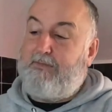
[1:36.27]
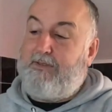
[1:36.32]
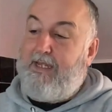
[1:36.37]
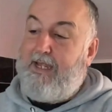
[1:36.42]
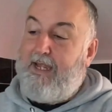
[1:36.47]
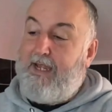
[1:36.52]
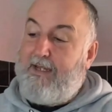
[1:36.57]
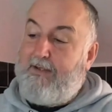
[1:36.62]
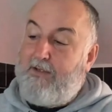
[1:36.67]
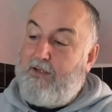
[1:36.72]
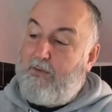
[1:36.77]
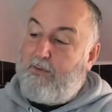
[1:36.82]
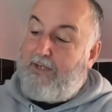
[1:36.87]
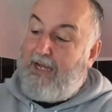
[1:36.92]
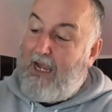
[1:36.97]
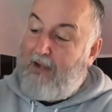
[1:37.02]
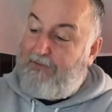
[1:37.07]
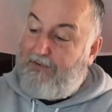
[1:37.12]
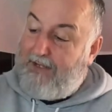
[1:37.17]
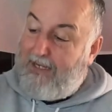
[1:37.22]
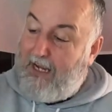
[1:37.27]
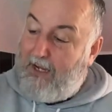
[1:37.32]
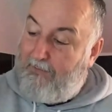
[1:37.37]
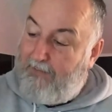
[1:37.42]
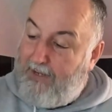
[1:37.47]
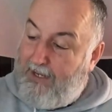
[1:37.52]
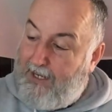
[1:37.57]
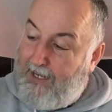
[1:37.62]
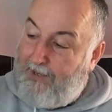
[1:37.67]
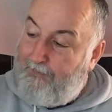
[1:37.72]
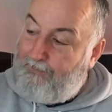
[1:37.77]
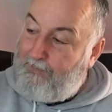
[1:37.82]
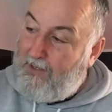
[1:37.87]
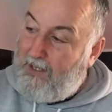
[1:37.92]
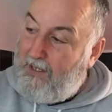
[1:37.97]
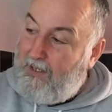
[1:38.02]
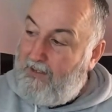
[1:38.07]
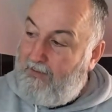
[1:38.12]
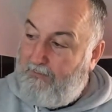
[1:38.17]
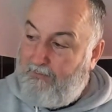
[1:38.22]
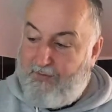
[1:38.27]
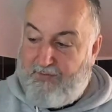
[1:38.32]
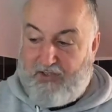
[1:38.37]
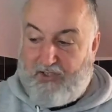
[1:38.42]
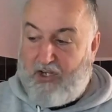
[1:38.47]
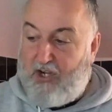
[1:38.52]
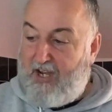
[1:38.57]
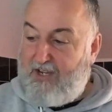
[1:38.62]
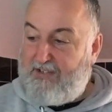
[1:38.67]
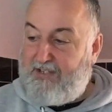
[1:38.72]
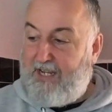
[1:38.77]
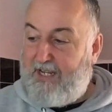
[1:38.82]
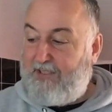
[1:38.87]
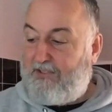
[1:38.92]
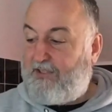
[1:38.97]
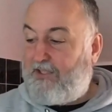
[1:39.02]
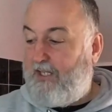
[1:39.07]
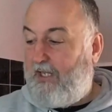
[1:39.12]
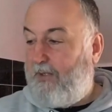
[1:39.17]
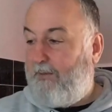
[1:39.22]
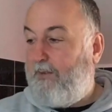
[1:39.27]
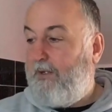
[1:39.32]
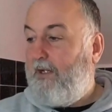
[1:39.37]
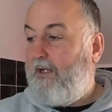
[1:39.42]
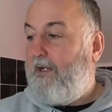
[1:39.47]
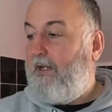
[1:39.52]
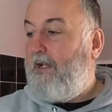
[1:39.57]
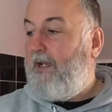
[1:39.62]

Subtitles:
new cafe down there, River Cottage HQ.